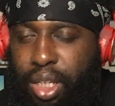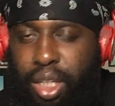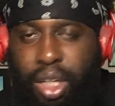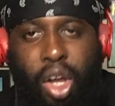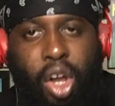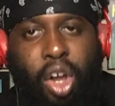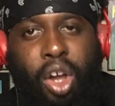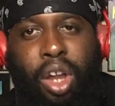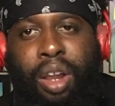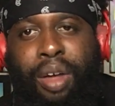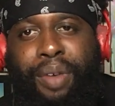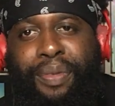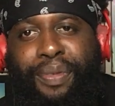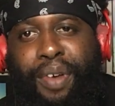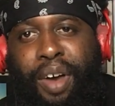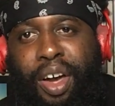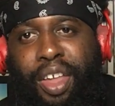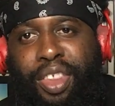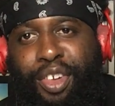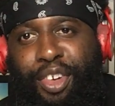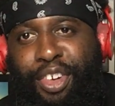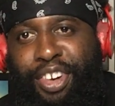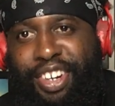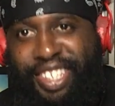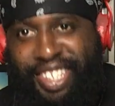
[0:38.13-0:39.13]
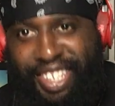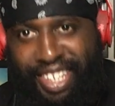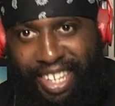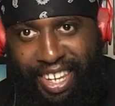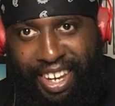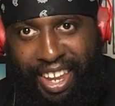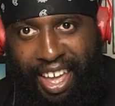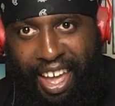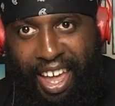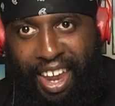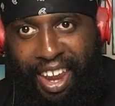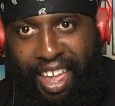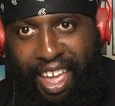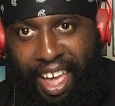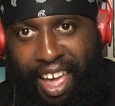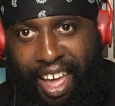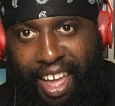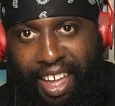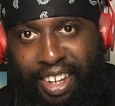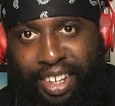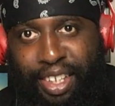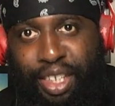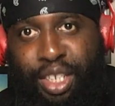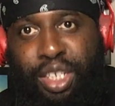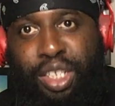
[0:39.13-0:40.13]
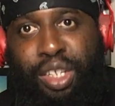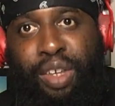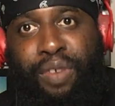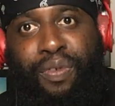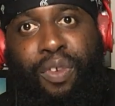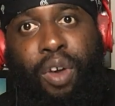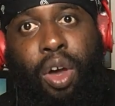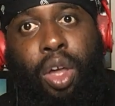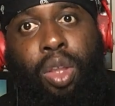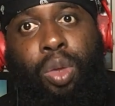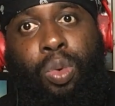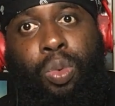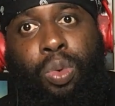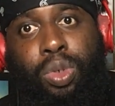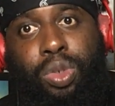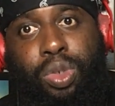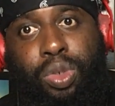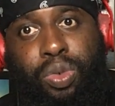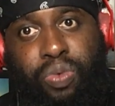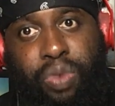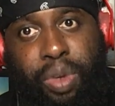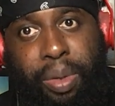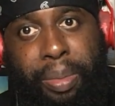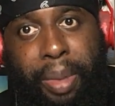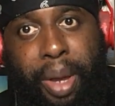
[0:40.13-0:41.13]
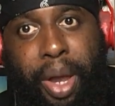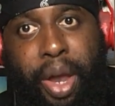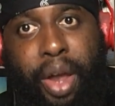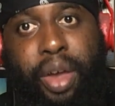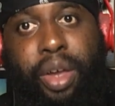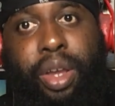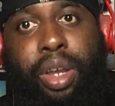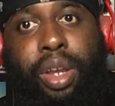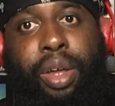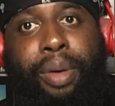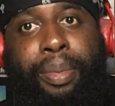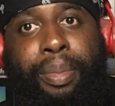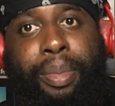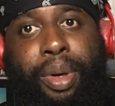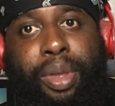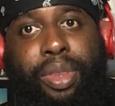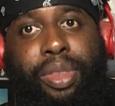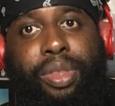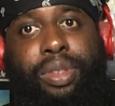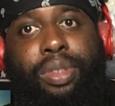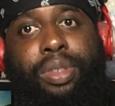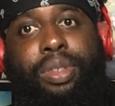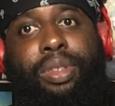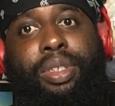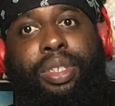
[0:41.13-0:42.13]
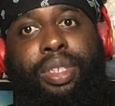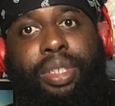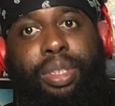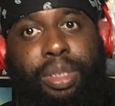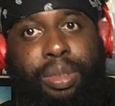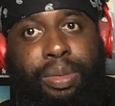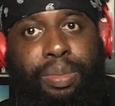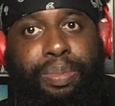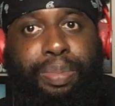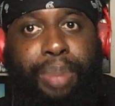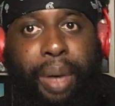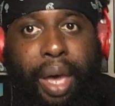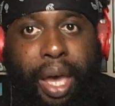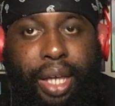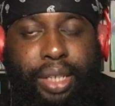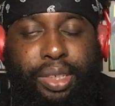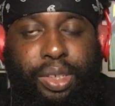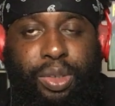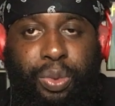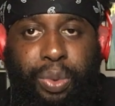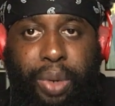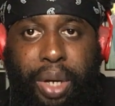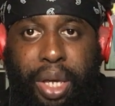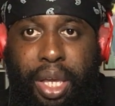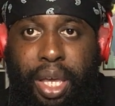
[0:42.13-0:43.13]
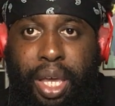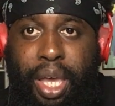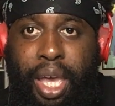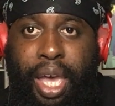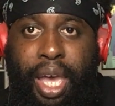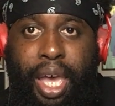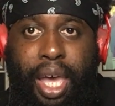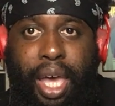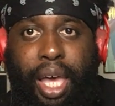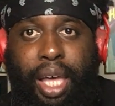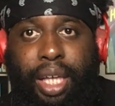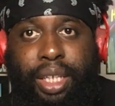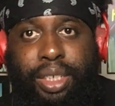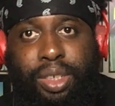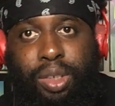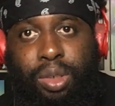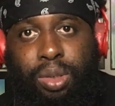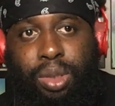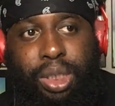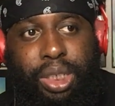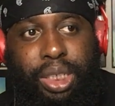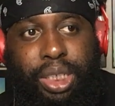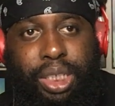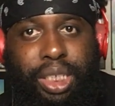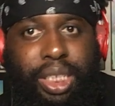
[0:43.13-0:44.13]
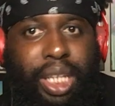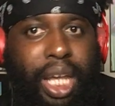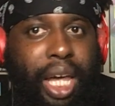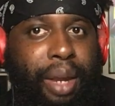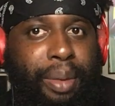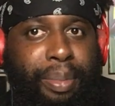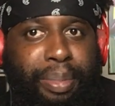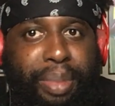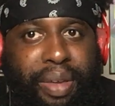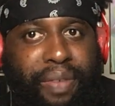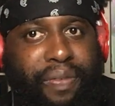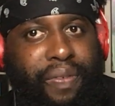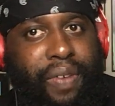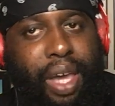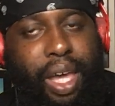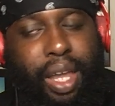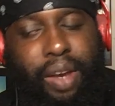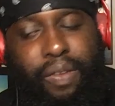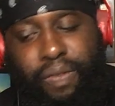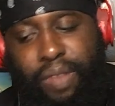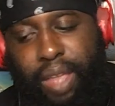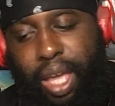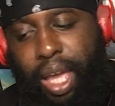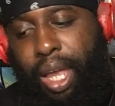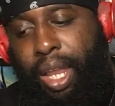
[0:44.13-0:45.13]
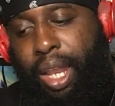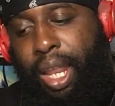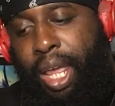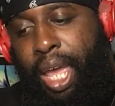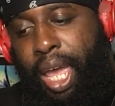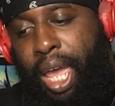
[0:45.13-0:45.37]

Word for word: Her and her father aren't seeing eye to eye because her father wants to remarry and her mother's passed away, and so she's not a big fan of that.